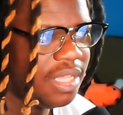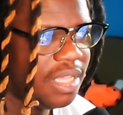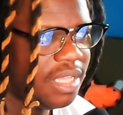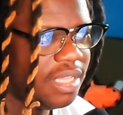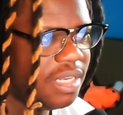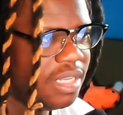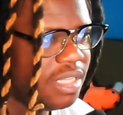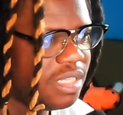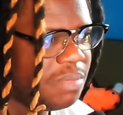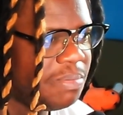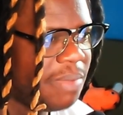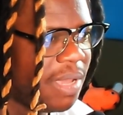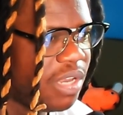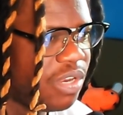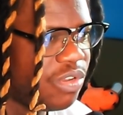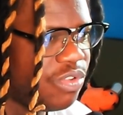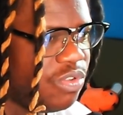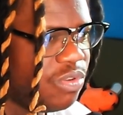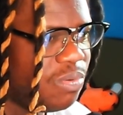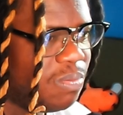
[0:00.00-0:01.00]
In his
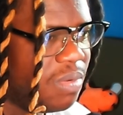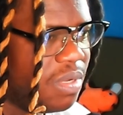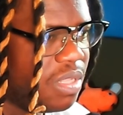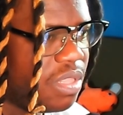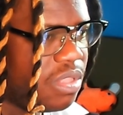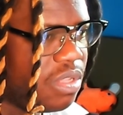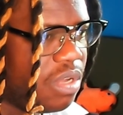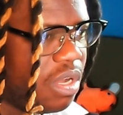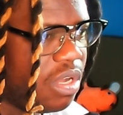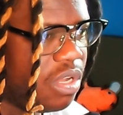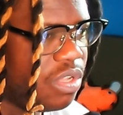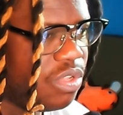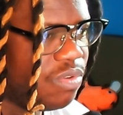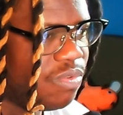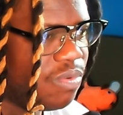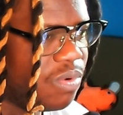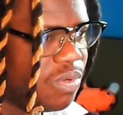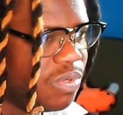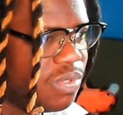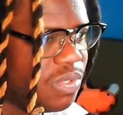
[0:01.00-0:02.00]
battle with uh,
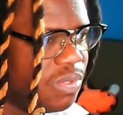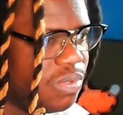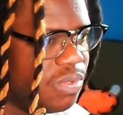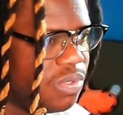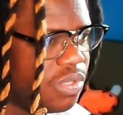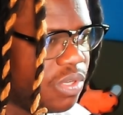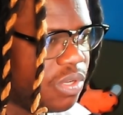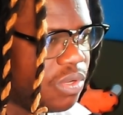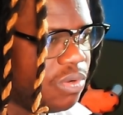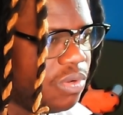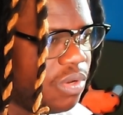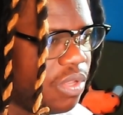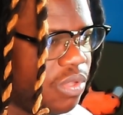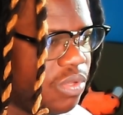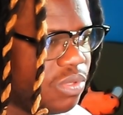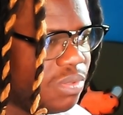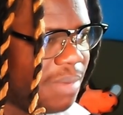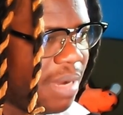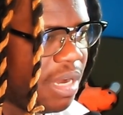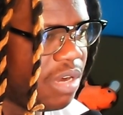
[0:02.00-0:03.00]
Yorozu, Sukuna
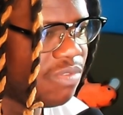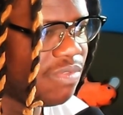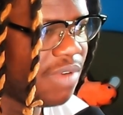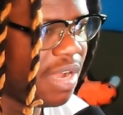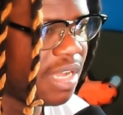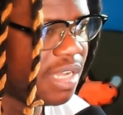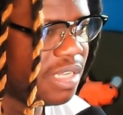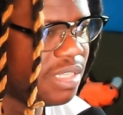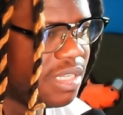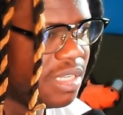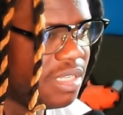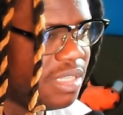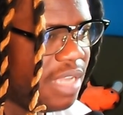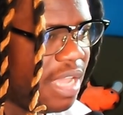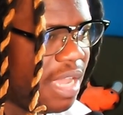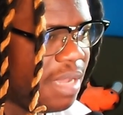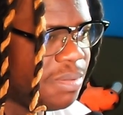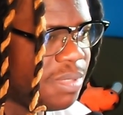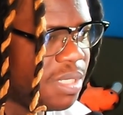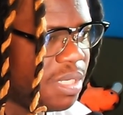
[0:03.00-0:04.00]
used Mahoraga's
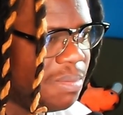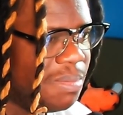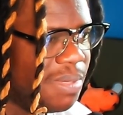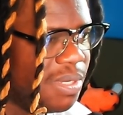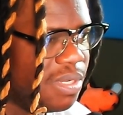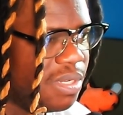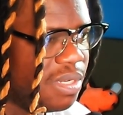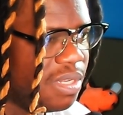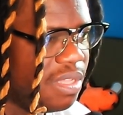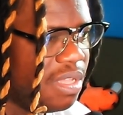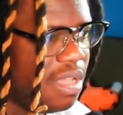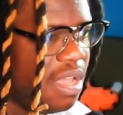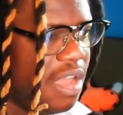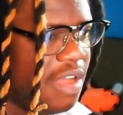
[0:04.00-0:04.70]
adaptation ability